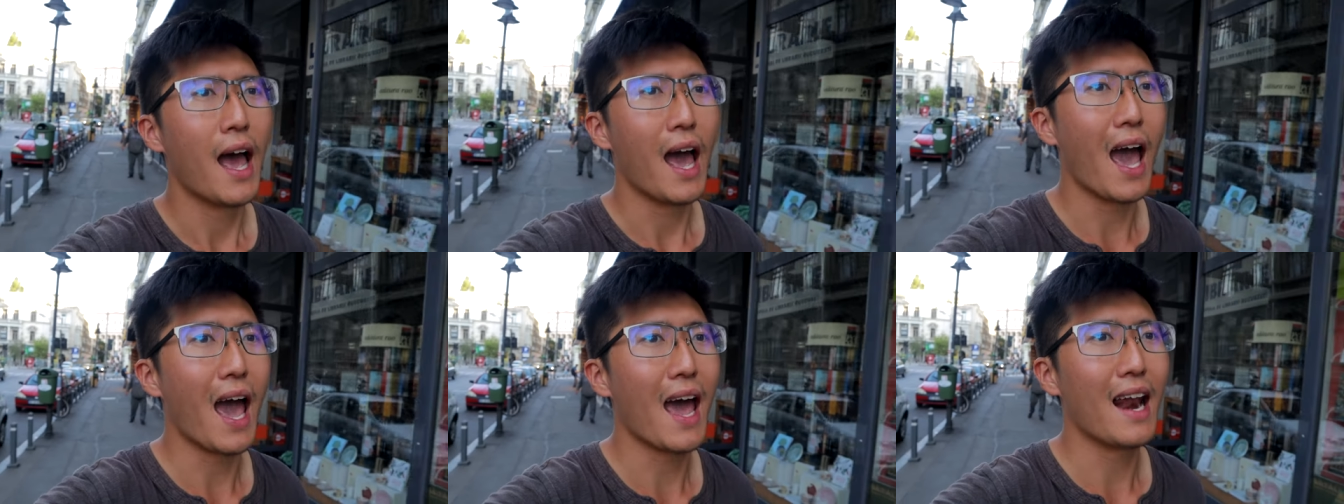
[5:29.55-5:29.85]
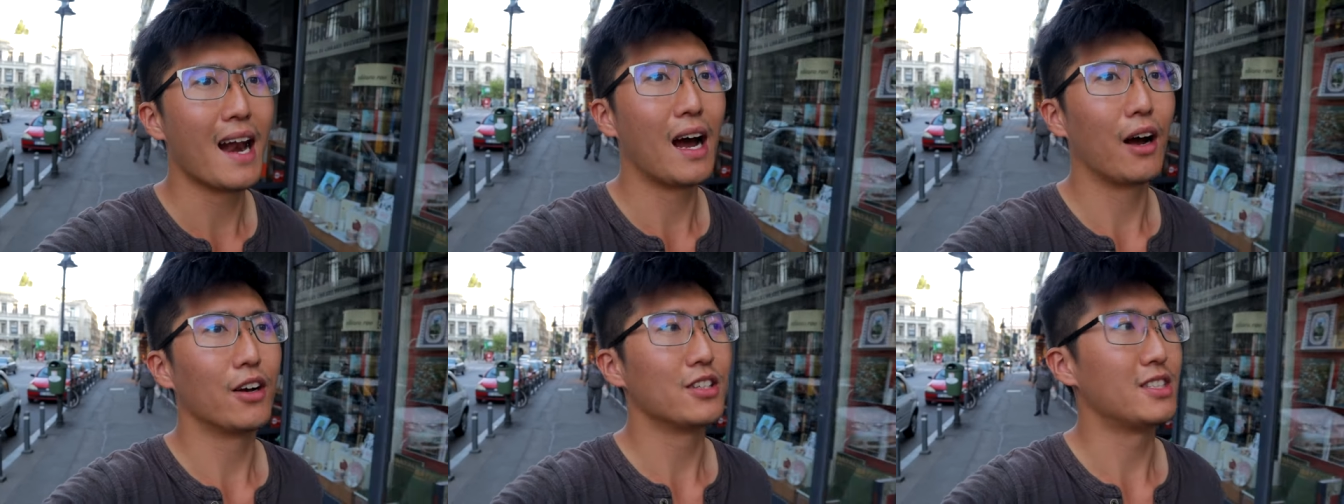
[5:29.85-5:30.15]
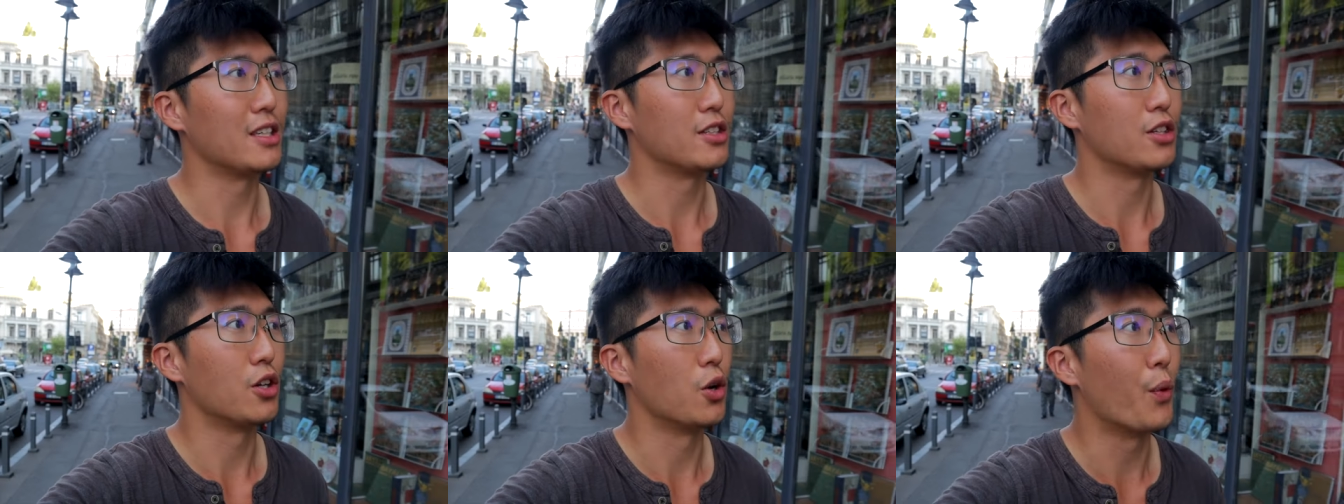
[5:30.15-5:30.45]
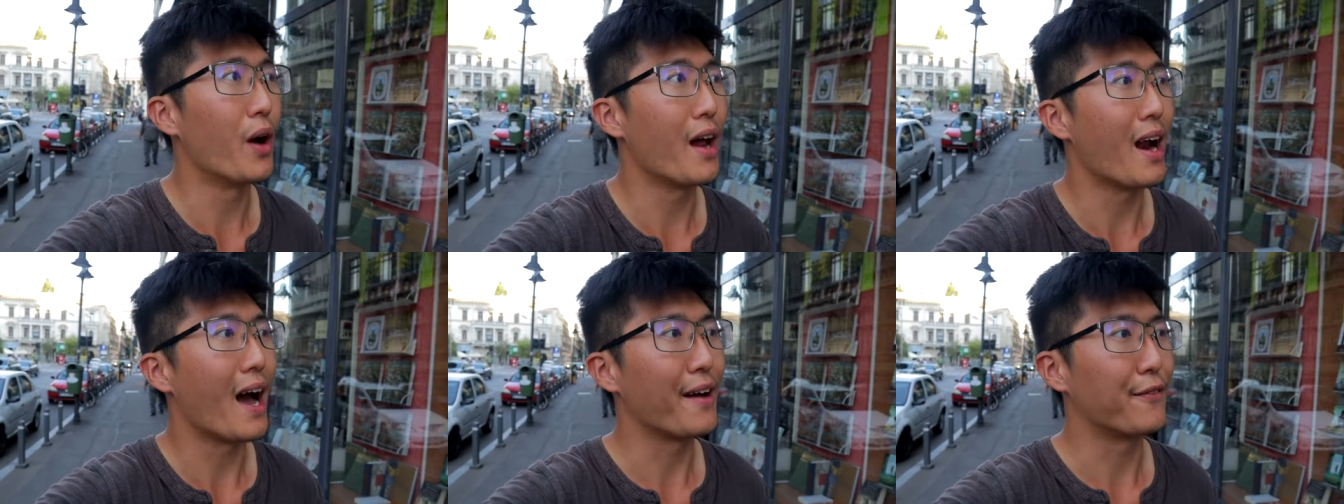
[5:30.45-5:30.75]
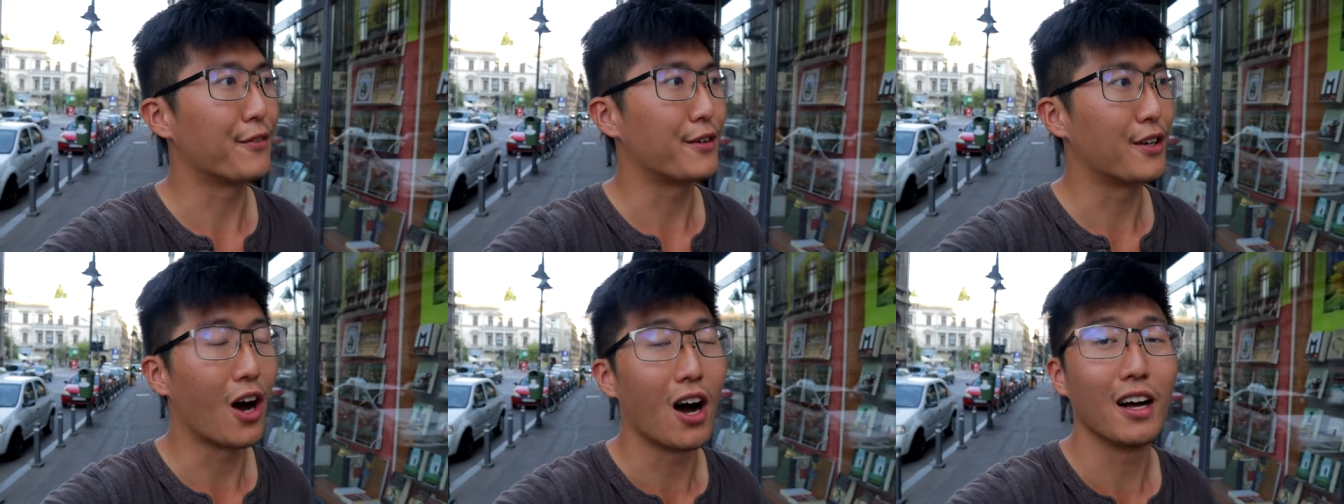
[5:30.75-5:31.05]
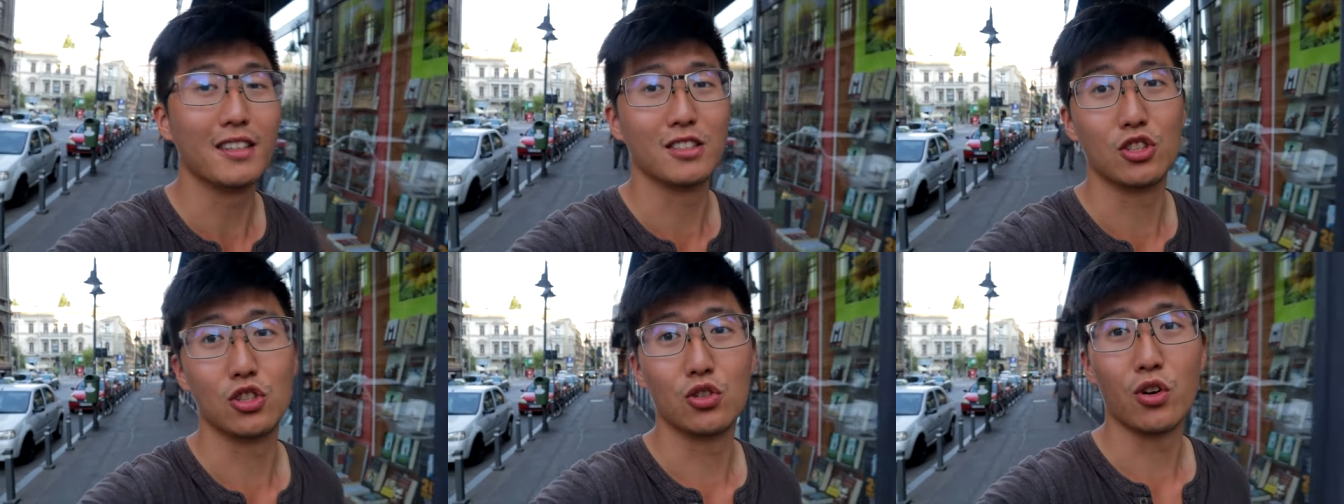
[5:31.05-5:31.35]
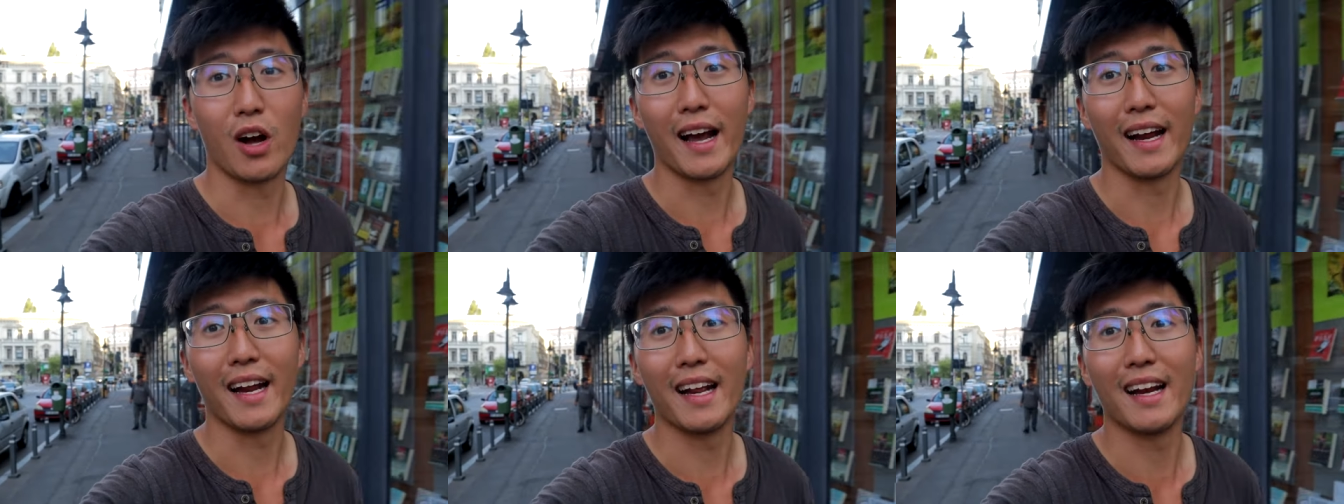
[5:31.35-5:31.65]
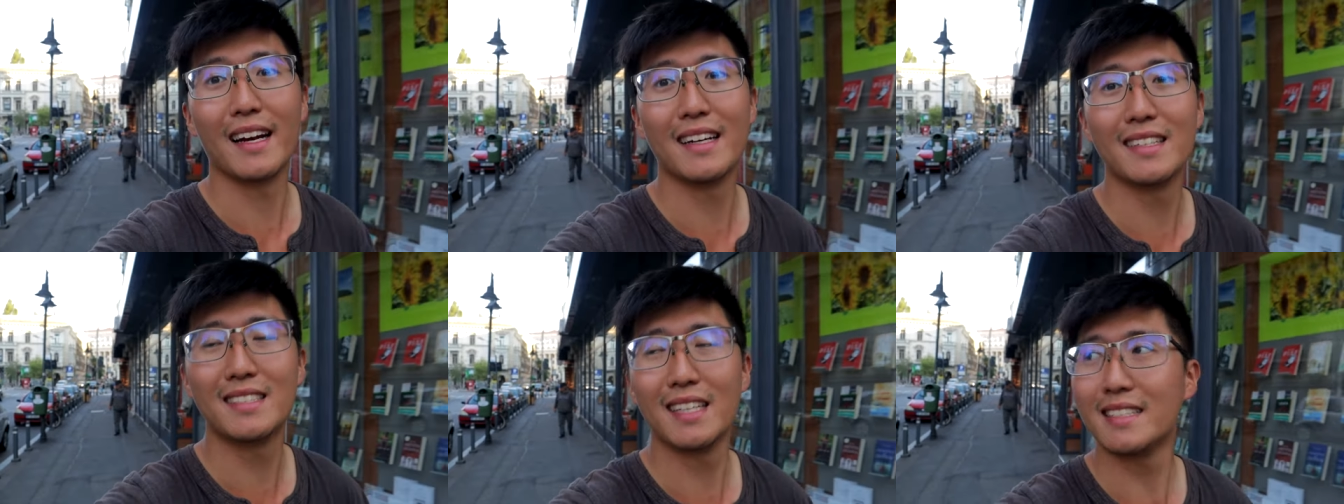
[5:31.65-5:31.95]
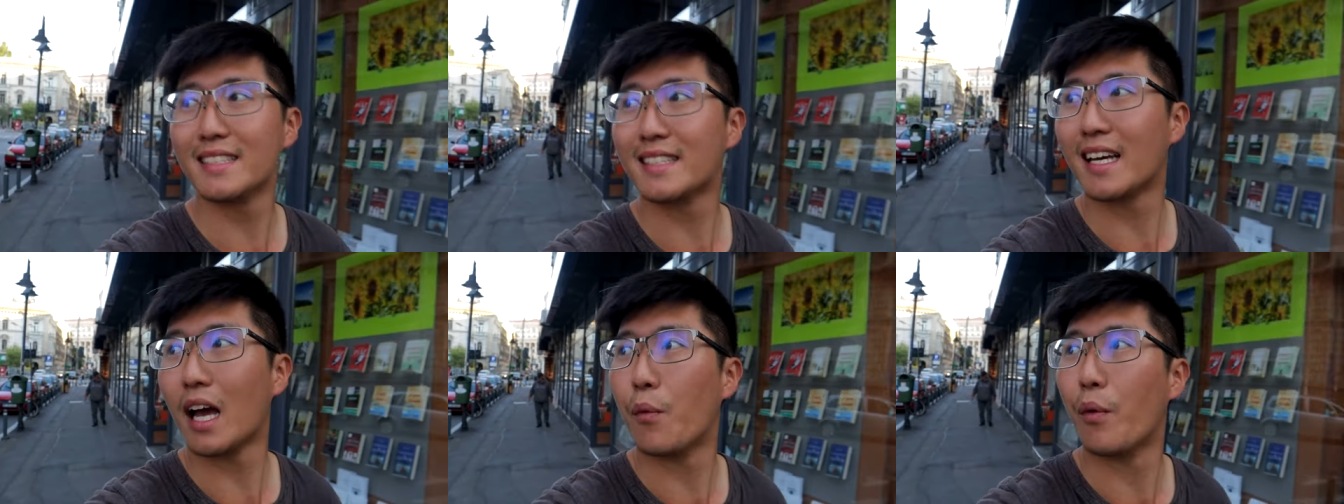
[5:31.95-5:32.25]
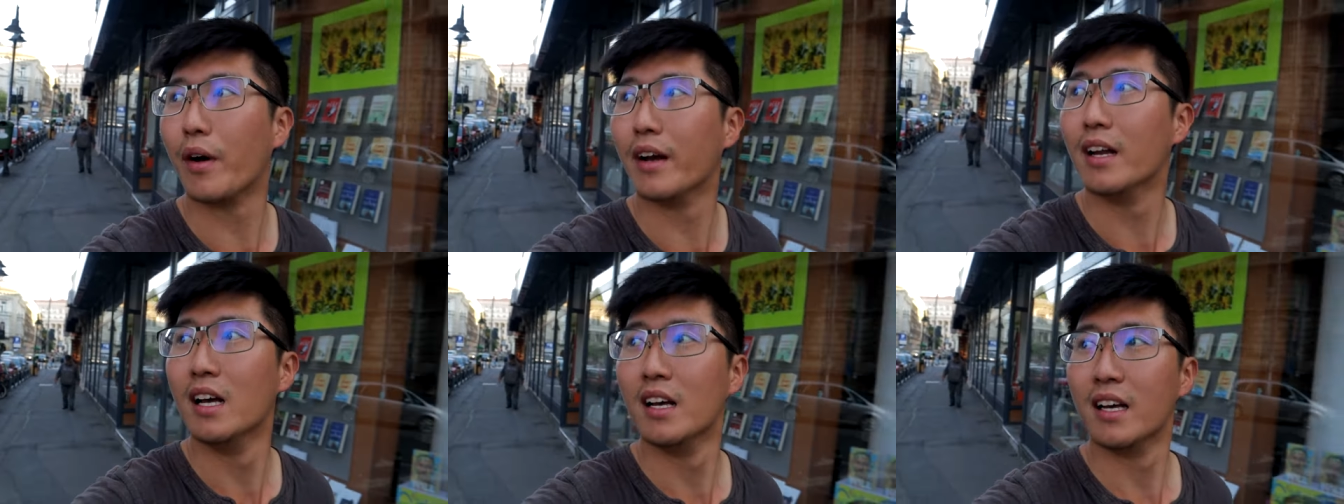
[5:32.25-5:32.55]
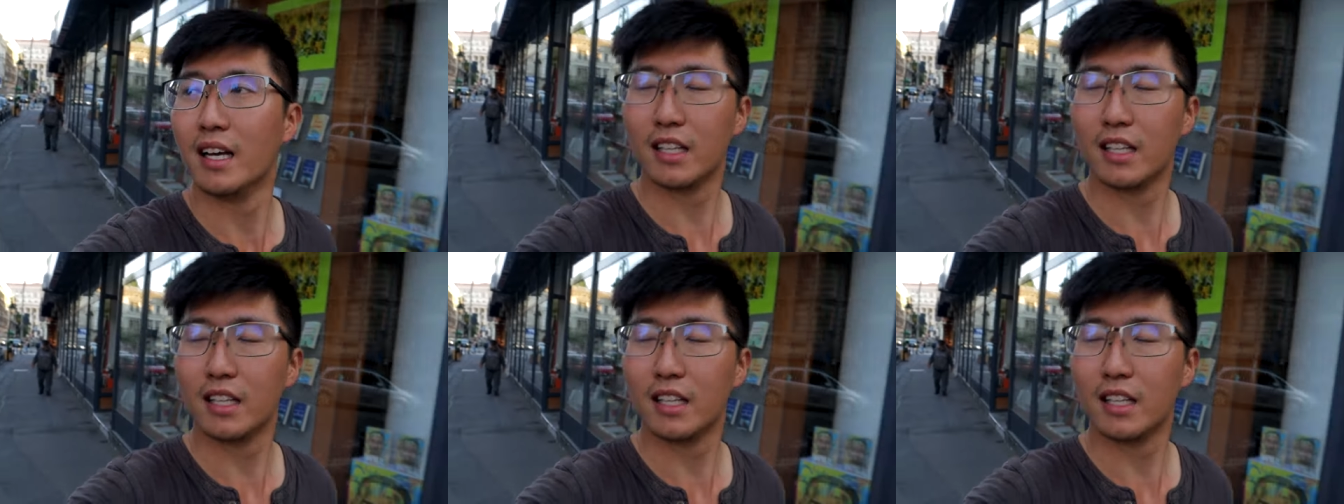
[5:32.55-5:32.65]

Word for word: And I said, you know what? I've got to try it. And I decided to get one.